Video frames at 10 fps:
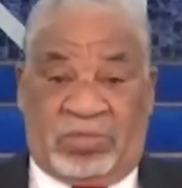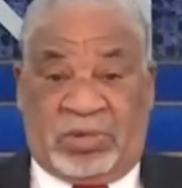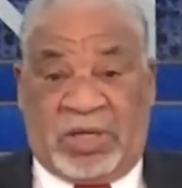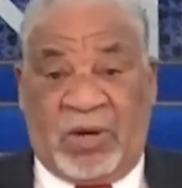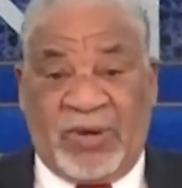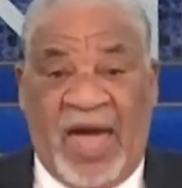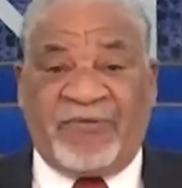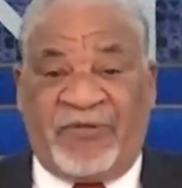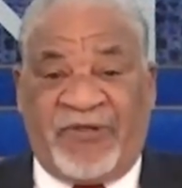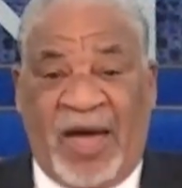don't
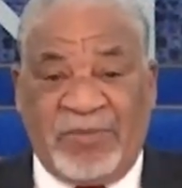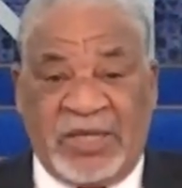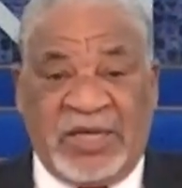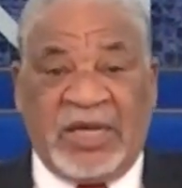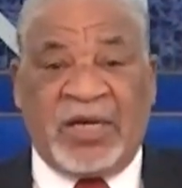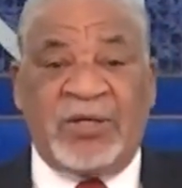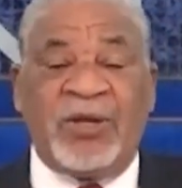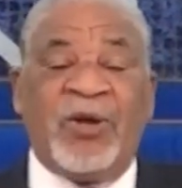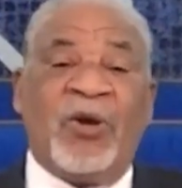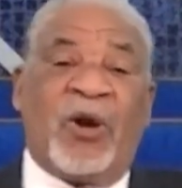have a family deacon,
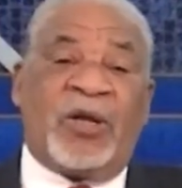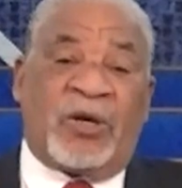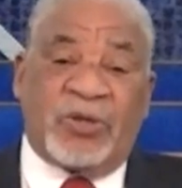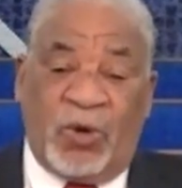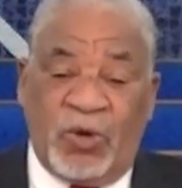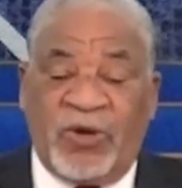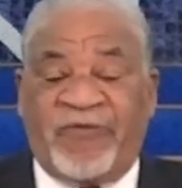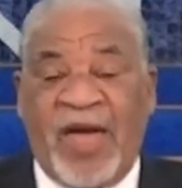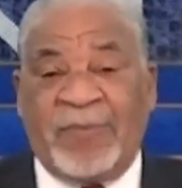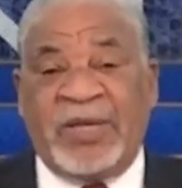or don't know who your
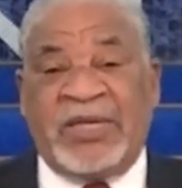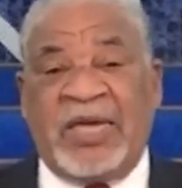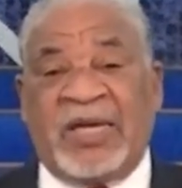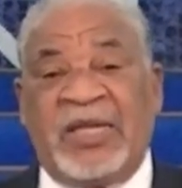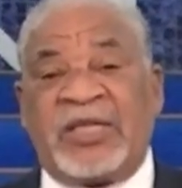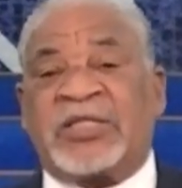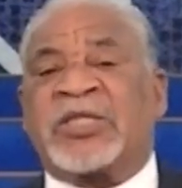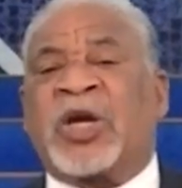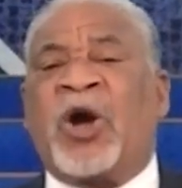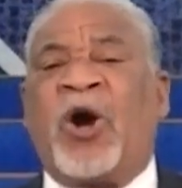family deacon is
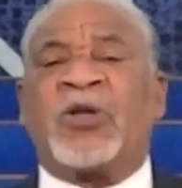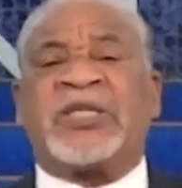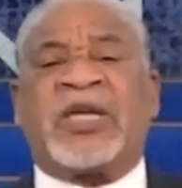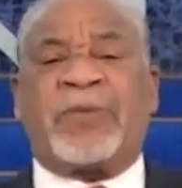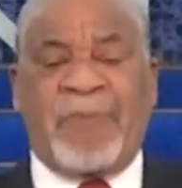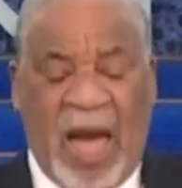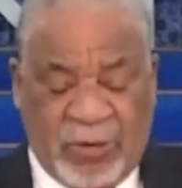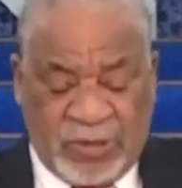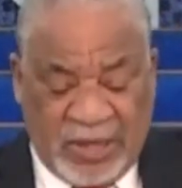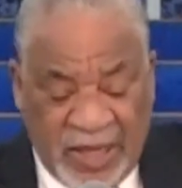to call Deacon
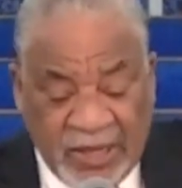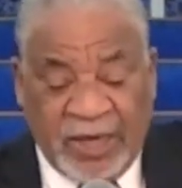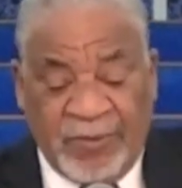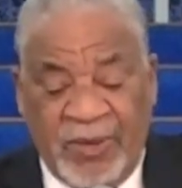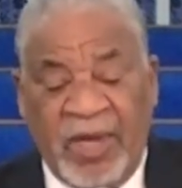Myron Lilley,